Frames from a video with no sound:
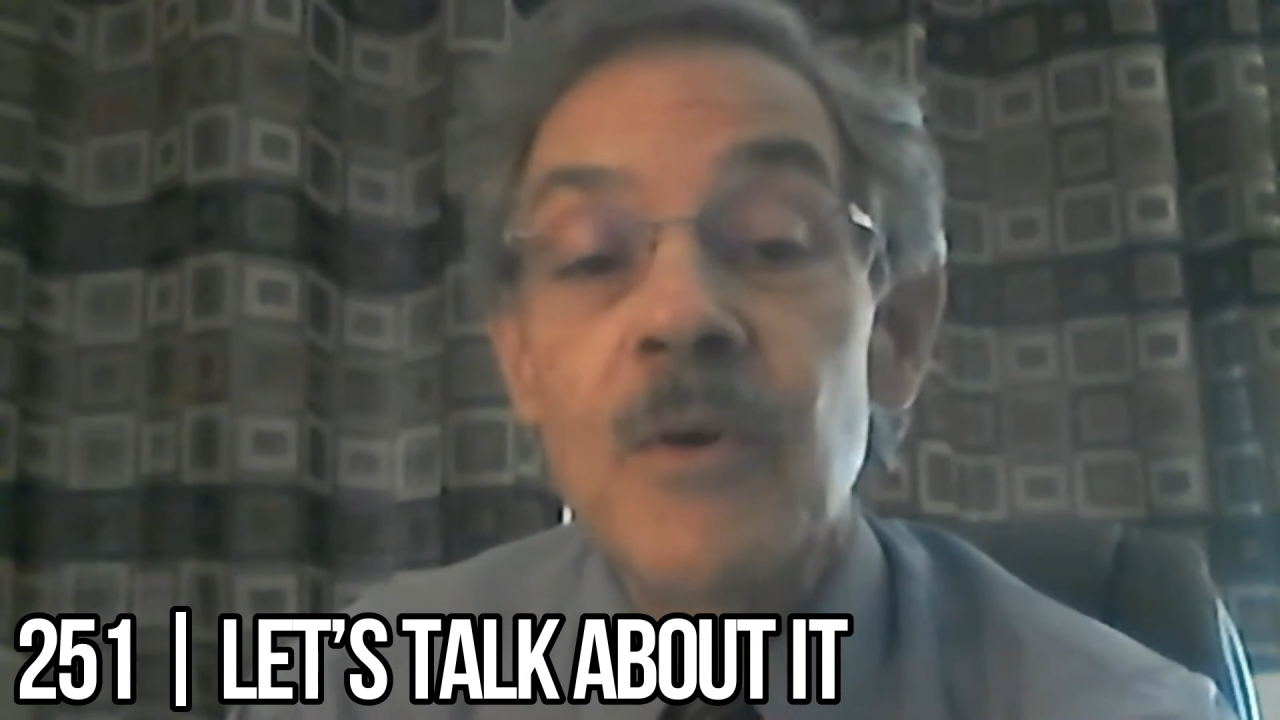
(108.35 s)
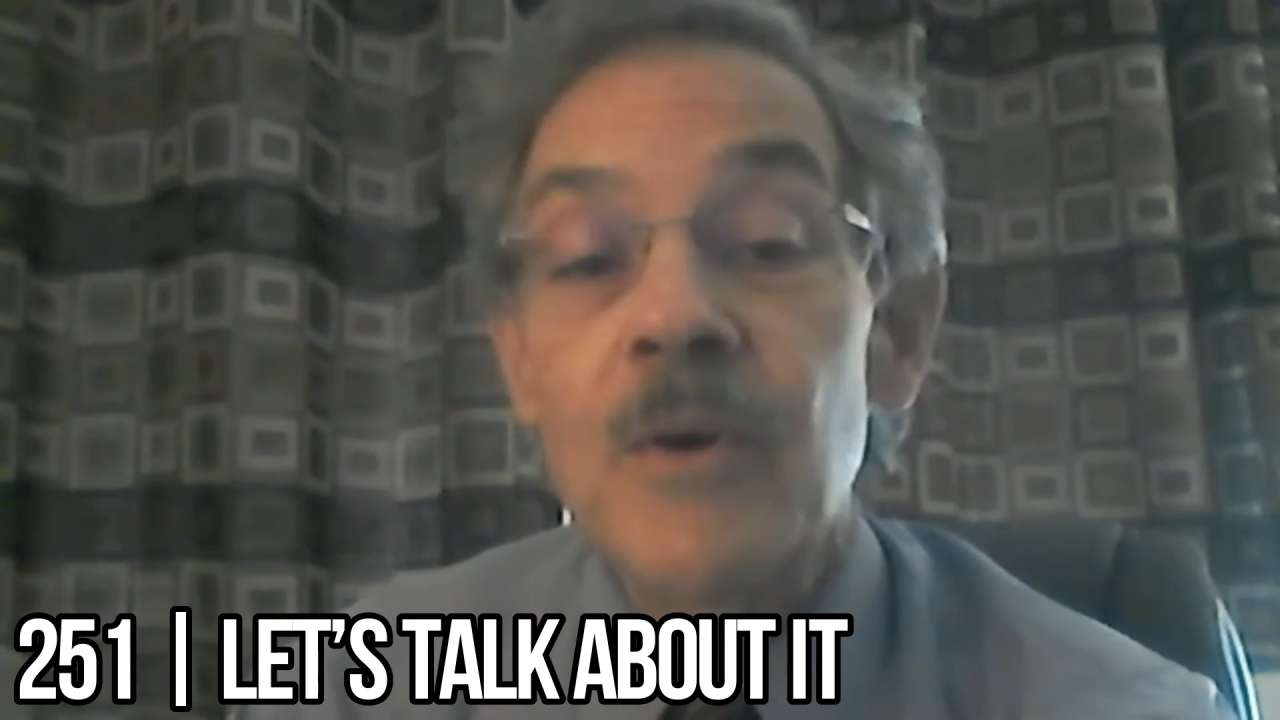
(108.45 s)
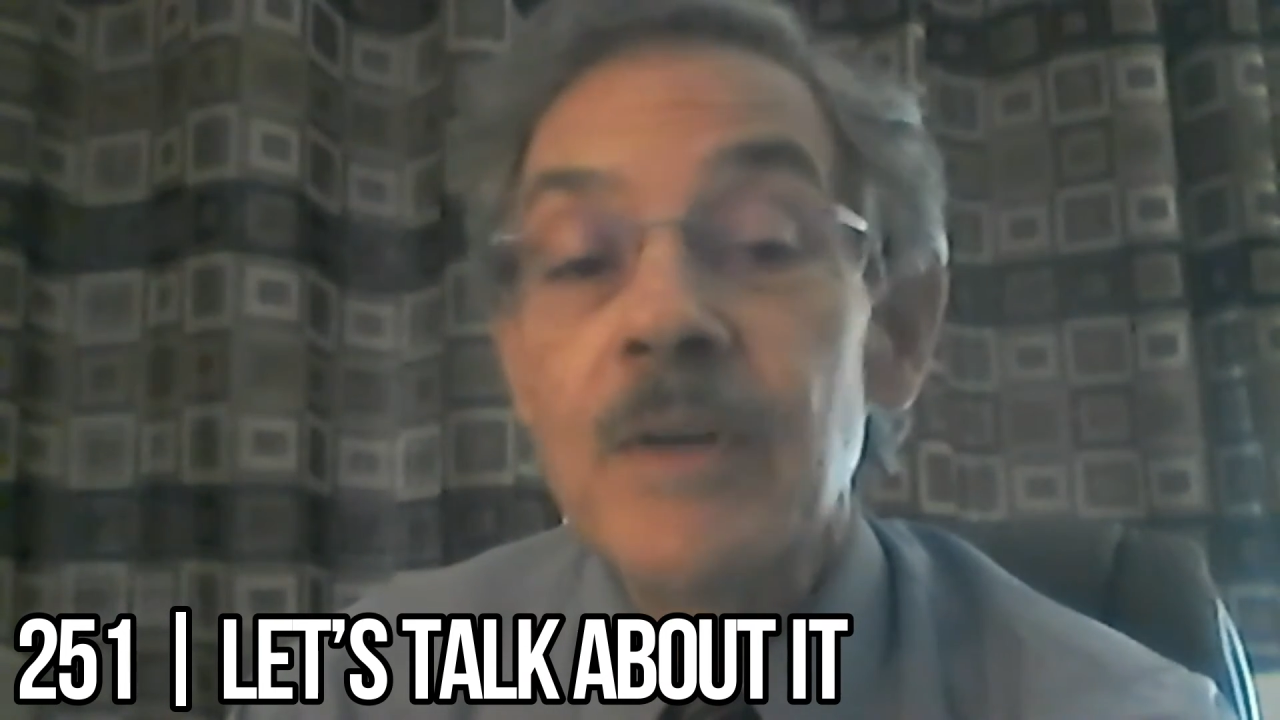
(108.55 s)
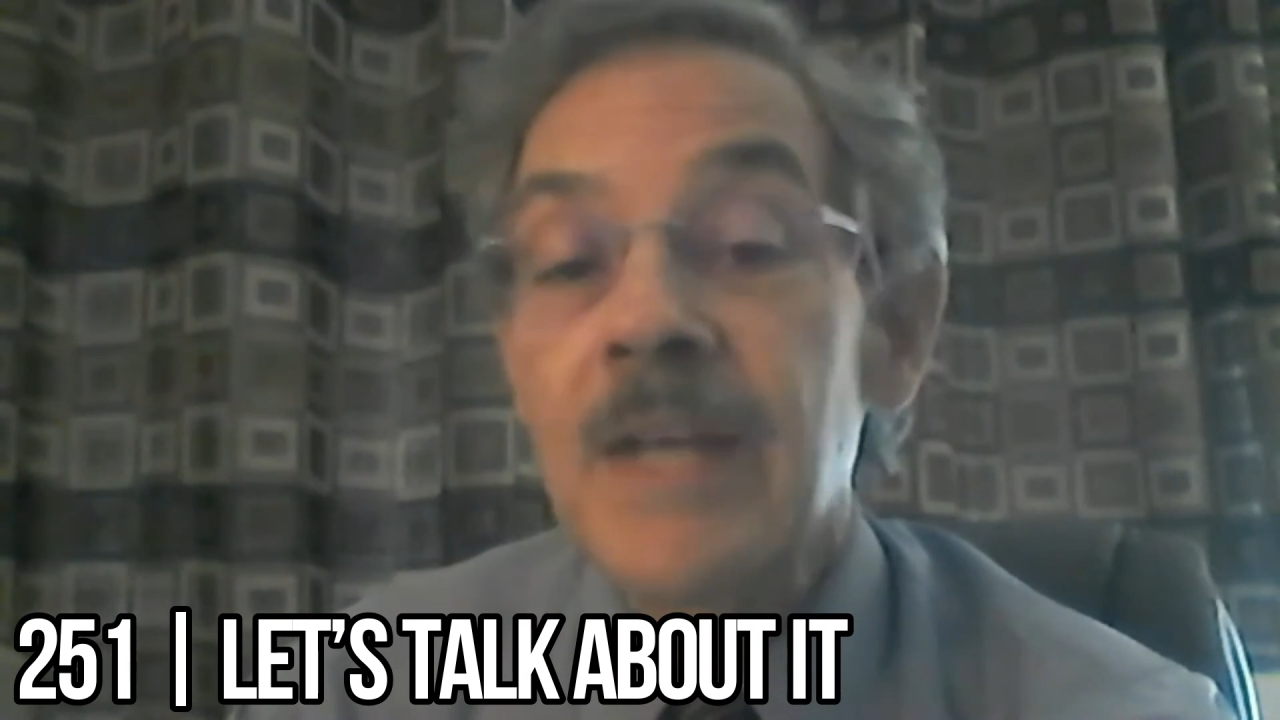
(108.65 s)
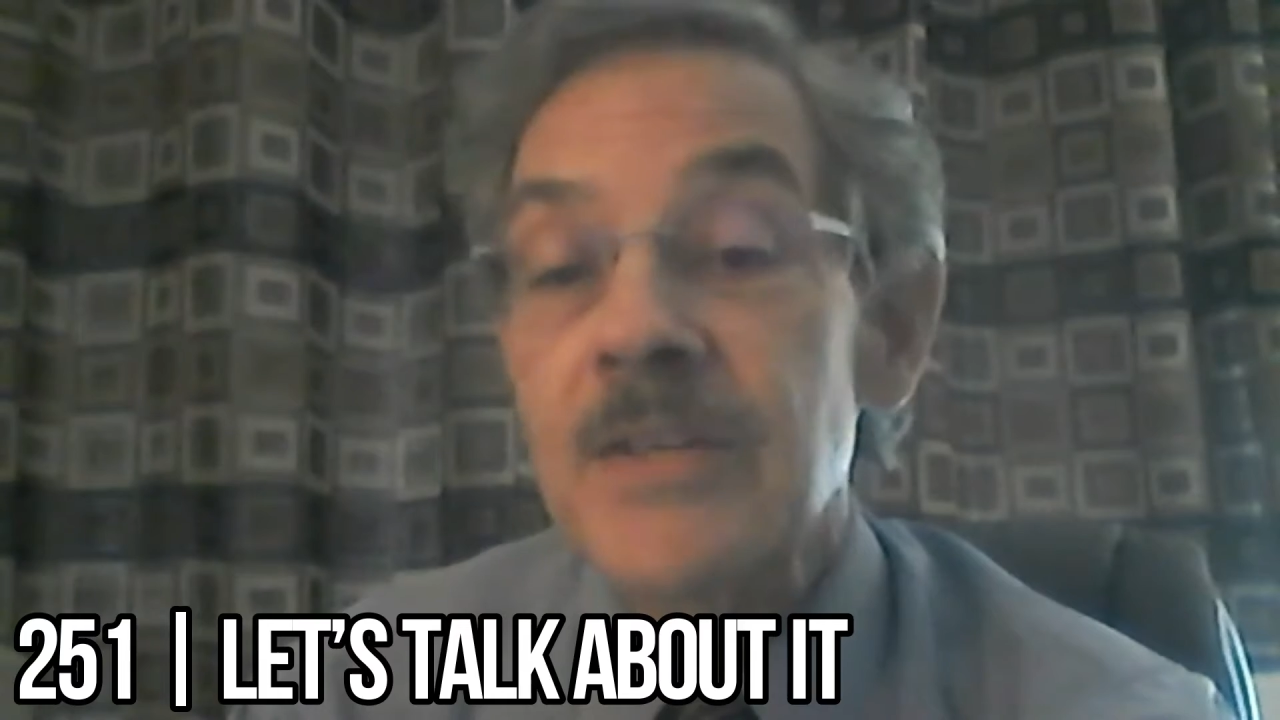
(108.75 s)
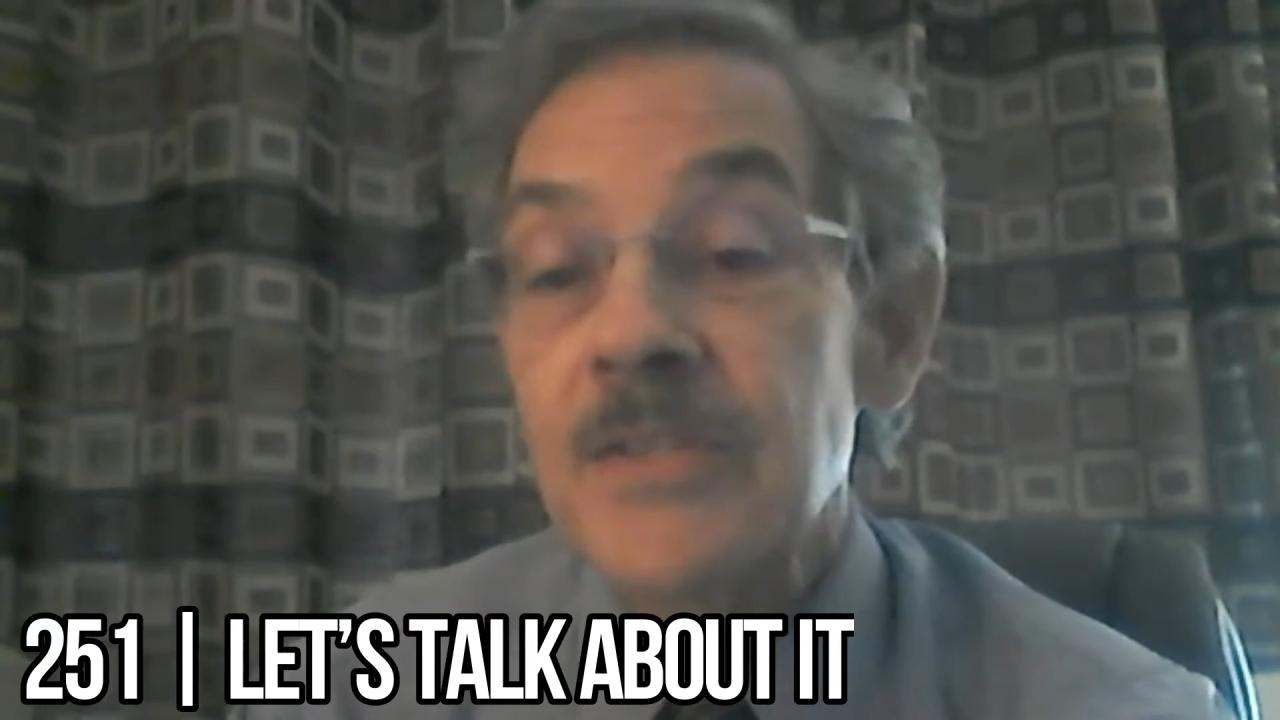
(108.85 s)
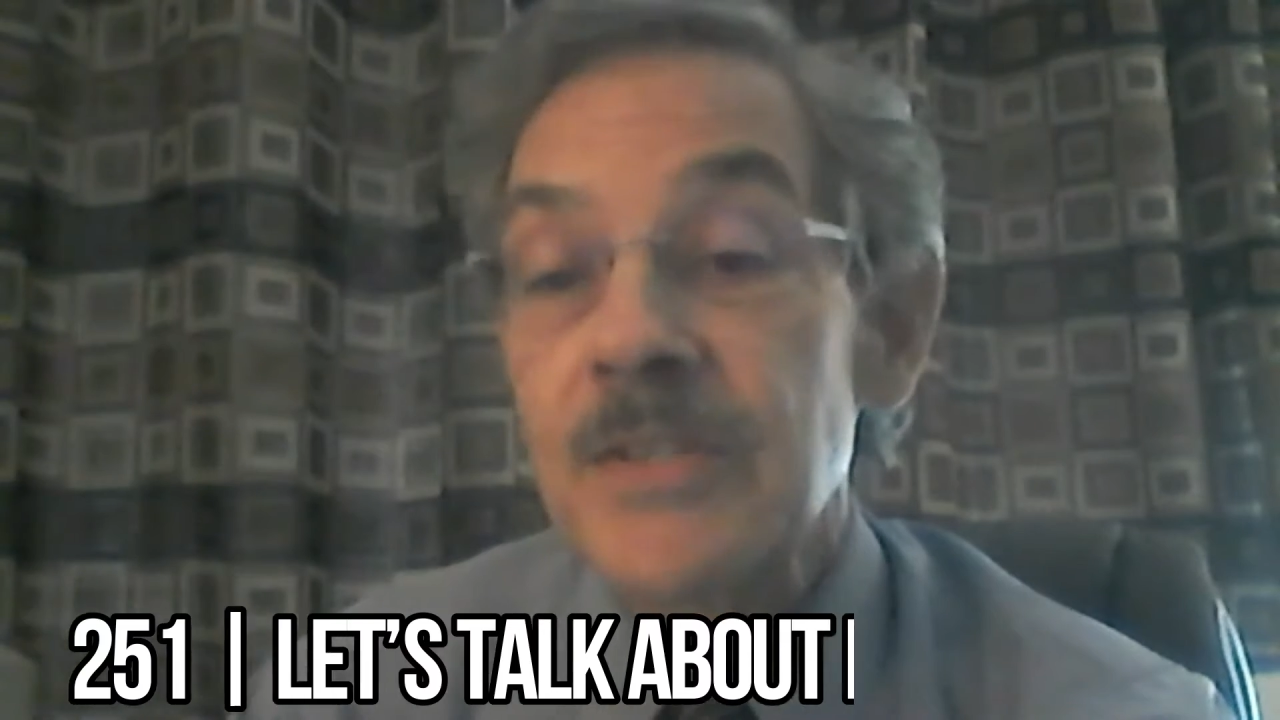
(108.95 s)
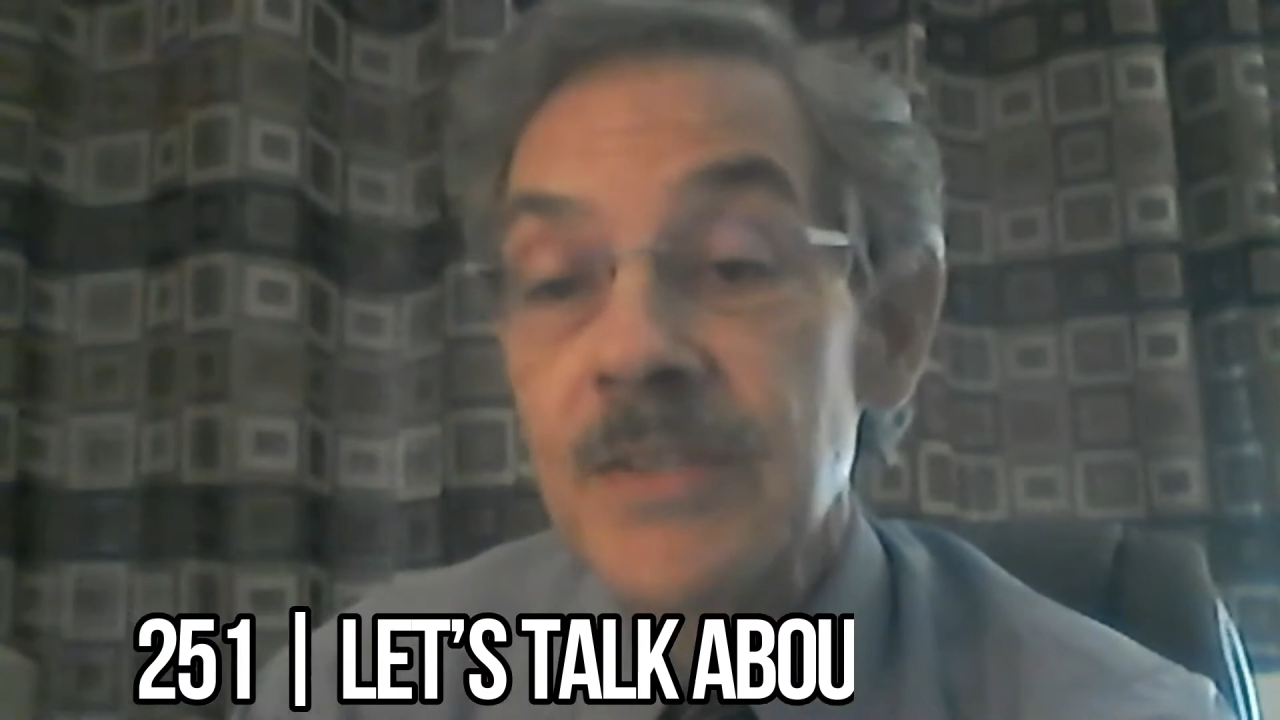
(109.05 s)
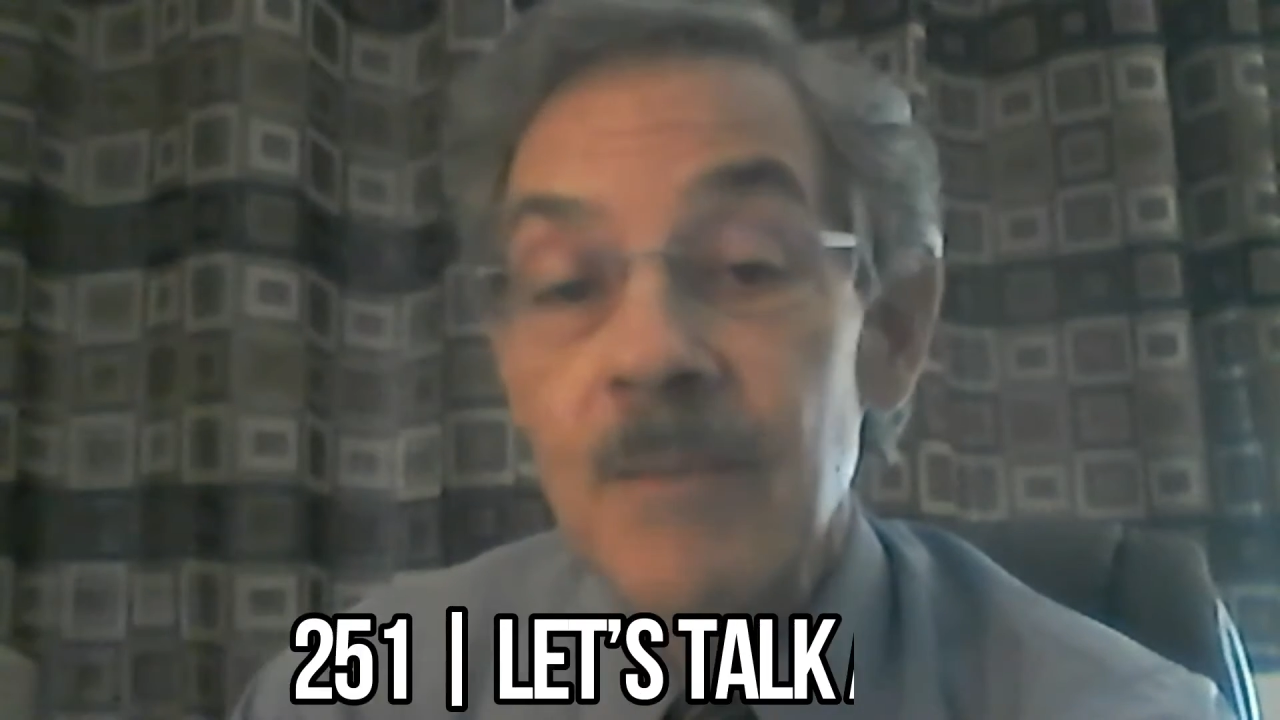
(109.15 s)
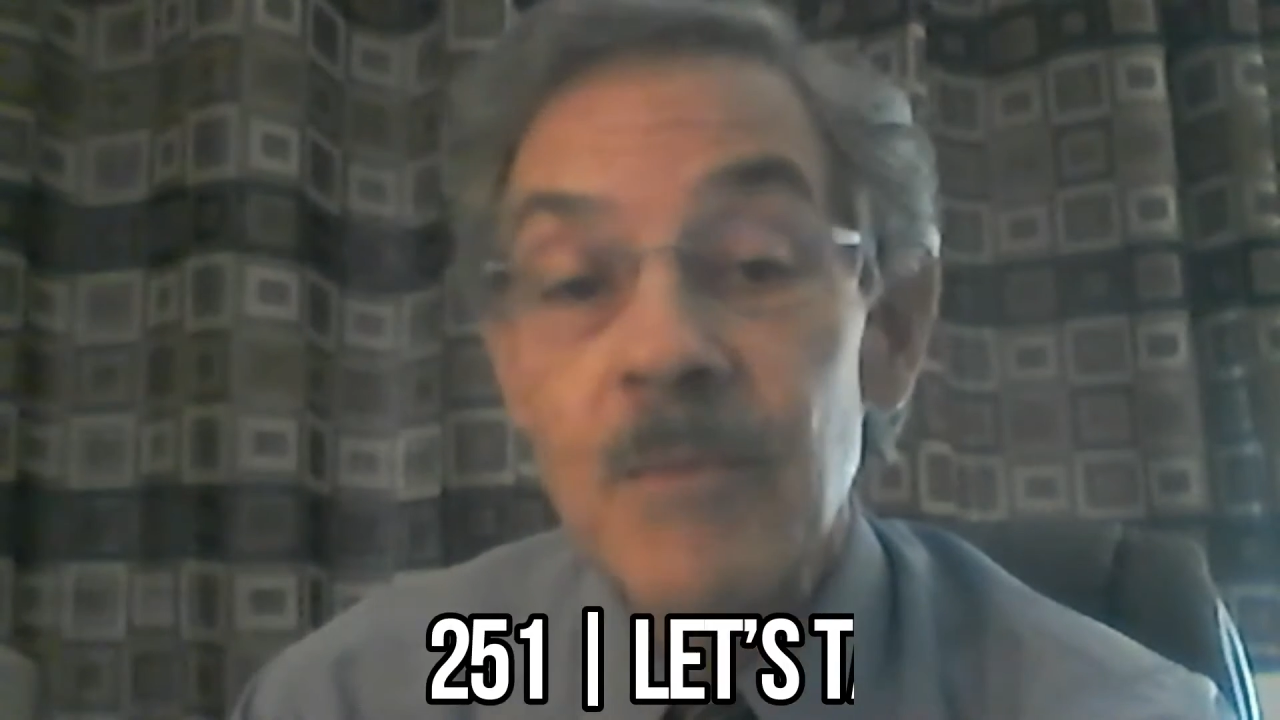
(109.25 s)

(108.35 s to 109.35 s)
court cases on